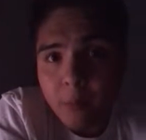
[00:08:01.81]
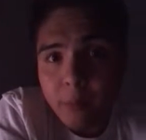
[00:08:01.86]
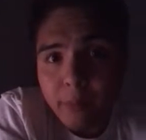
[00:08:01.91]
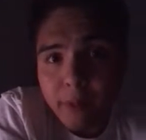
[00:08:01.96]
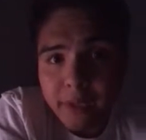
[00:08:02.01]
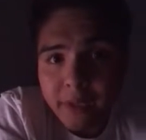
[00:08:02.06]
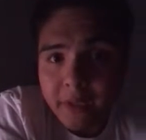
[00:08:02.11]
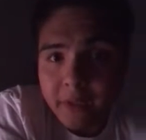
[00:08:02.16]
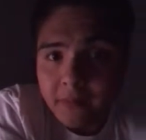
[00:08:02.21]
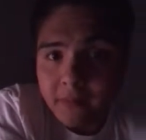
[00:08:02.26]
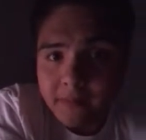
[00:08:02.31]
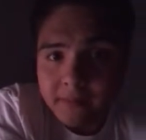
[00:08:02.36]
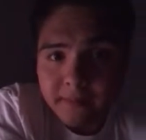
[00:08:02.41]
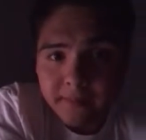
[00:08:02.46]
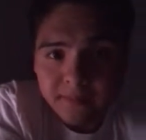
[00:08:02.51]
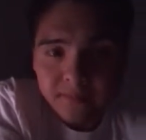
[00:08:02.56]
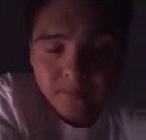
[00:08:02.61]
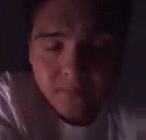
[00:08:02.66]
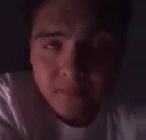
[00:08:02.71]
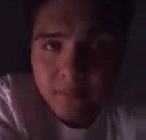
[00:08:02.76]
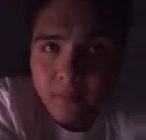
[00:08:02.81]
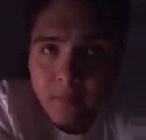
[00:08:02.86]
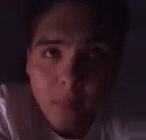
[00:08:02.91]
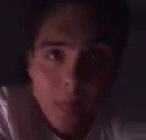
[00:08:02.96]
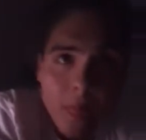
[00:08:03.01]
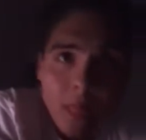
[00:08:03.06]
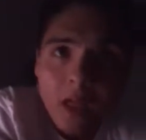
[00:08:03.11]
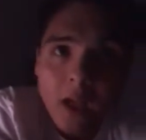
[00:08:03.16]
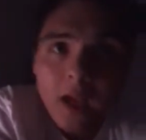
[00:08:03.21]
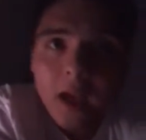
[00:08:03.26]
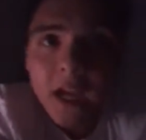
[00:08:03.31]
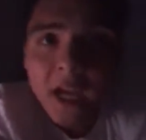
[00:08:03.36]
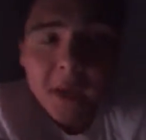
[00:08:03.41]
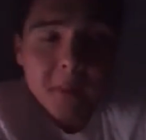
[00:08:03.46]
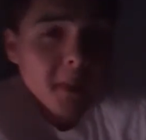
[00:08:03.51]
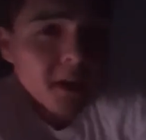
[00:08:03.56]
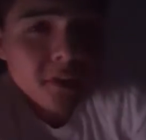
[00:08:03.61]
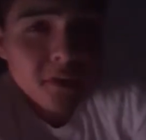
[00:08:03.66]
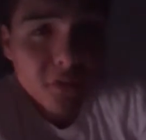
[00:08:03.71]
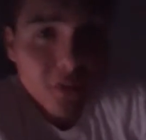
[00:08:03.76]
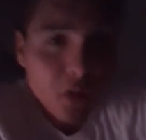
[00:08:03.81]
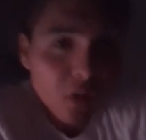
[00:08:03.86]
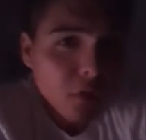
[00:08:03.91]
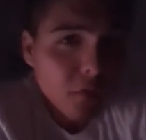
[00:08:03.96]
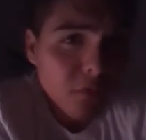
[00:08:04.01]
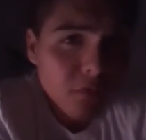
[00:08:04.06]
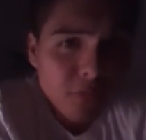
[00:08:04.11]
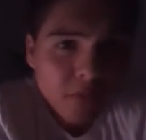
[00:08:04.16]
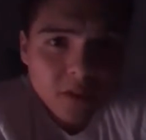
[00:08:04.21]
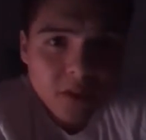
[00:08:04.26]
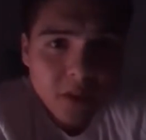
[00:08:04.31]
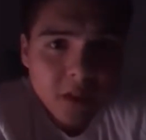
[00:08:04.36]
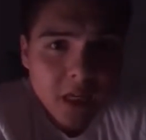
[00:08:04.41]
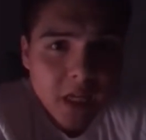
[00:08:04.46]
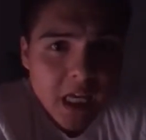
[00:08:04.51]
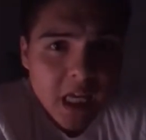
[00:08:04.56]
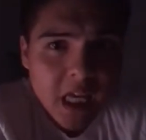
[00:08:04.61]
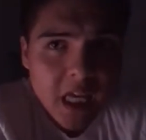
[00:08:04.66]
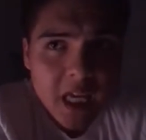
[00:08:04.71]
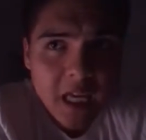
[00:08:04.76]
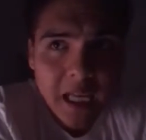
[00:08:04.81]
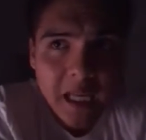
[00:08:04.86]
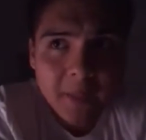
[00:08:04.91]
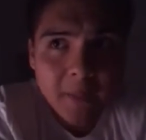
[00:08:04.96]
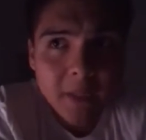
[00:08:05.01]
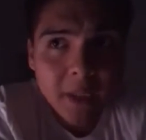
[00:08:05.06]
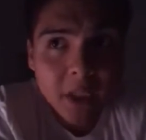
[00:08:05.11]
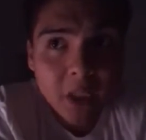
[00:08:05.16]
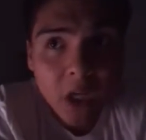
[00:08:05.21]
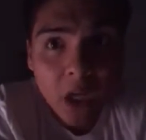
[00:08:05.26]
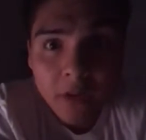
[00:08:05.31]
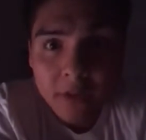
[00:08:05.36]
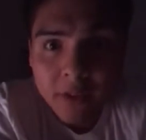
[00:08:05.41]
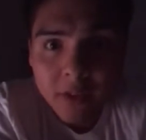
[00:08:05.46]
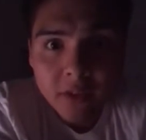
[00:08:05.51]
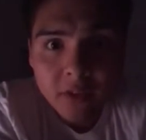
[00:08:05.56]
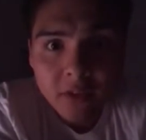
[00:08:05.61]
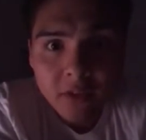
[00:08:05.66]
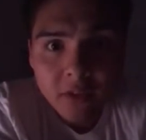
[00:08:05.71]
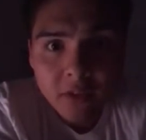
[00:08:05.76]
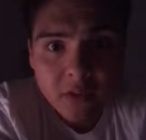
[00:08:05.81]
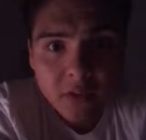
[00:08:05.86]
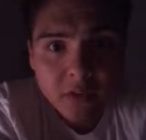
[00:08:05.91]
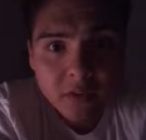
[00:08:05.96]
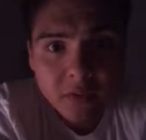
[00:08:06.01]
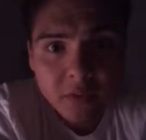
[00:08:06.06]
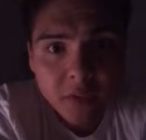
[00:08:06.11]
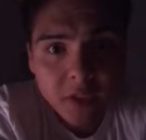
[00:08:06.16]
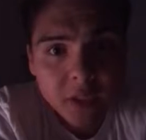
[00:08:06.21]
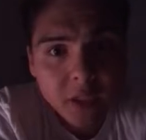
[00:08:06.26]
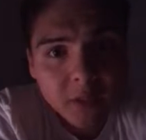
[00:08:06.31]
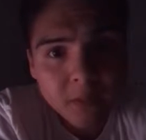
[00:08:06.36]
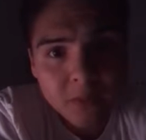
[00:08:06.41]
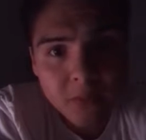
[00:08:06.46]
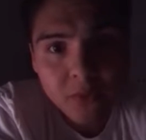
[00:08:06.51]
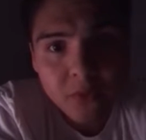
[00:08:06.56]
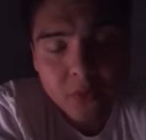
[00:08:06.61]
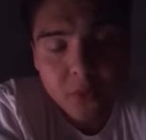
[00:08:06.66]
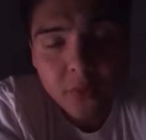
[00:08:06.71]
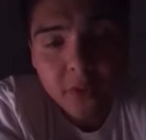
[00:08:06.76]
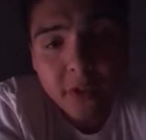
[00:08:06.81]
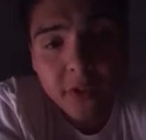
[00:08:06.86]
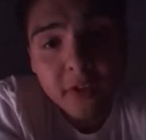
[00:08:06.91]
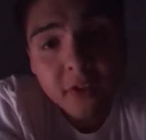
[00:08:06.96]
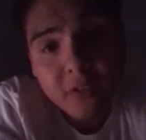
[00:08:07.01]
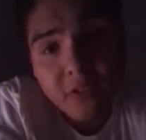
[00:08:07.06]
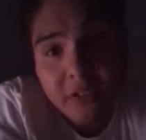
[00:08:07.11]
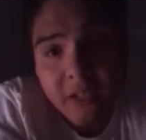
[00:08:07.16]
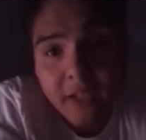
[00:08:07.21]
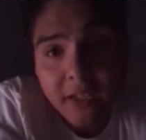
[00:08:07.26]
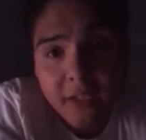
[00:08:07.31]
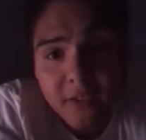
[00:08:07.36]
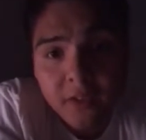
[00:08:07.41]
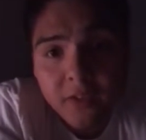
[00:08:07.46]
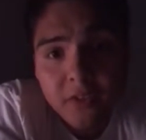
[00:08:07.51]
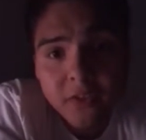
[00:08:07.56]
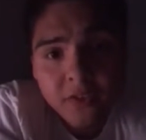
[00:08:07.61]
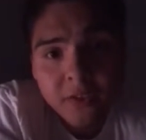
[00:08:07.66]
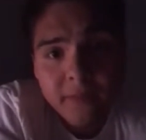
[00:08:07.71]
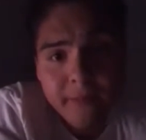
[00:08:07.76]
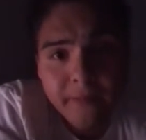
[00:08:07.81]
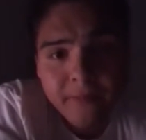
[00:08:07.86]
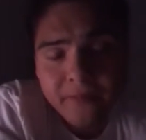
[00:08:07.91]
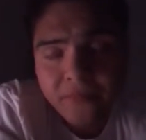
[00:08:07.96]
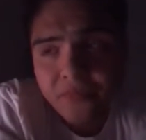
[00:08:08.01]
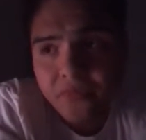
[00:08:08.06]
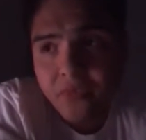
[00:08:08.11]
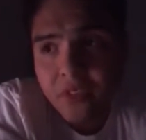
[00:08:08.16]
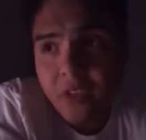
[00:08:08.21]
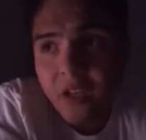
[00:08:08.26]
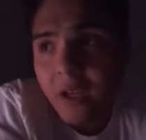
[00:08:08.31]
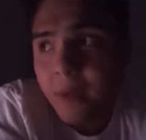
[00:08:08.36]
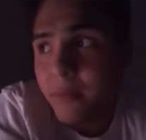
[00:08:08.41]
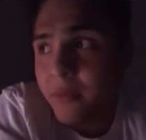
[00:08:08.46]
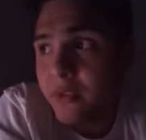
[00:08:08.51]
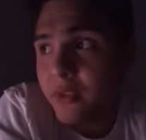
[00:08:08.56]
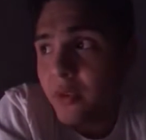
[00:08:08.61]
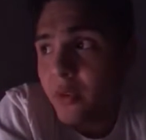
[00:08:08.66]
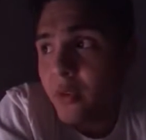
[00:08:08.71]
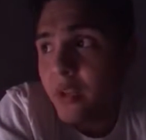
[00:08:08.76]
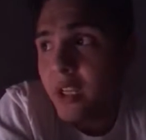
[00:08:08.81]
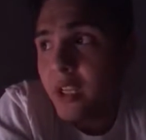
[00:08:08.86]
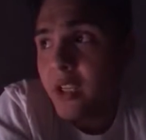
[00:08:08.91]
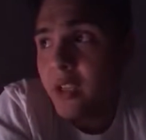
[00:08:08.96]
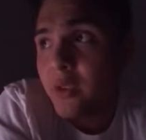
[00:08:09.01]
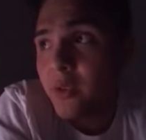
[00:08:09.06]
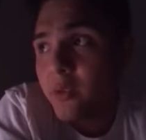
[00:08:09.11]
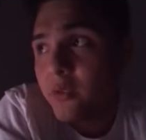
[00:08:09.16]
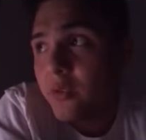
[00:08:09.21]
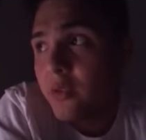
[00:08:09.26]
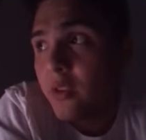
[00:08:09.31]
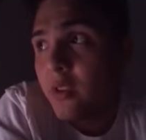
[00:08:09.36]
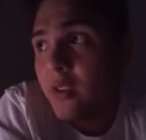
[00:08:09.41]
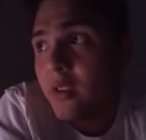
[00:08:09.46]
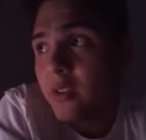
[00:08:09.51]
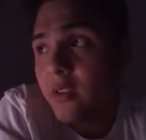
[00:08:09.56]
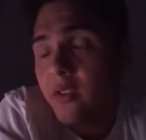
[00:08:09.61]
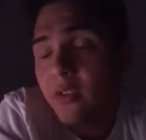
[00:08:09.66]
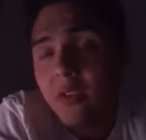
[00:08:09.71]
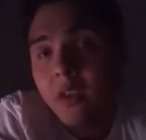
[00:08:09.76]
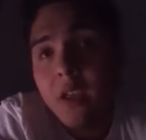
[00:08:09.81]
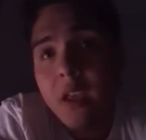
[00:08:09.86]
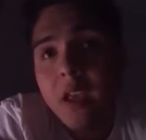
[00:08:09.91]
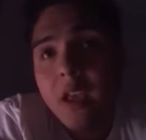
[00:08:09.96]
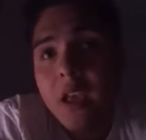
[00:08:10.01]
But I myself am a novice when it comes to red-eared sliders. I'm still getting used to this.